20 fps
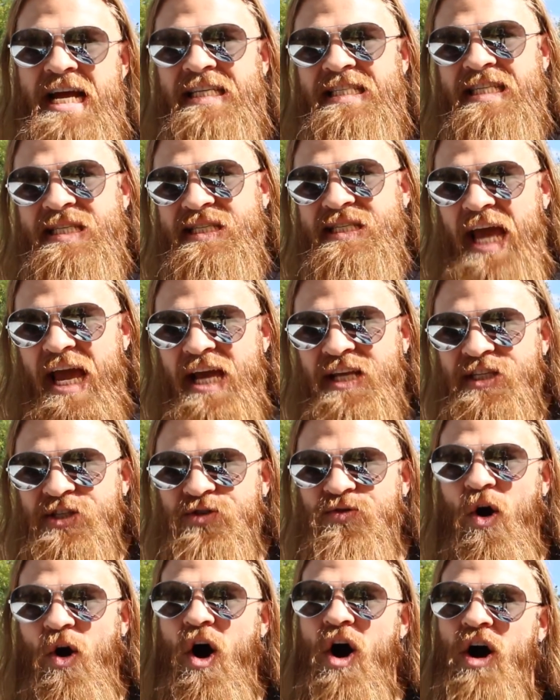stay
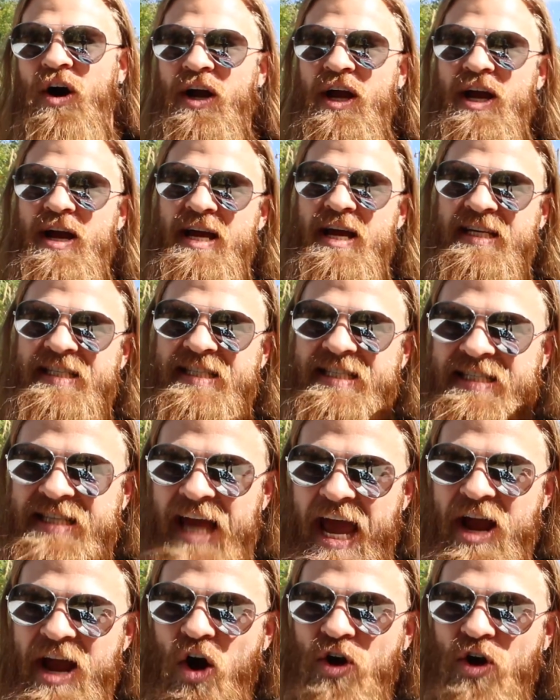strong, stay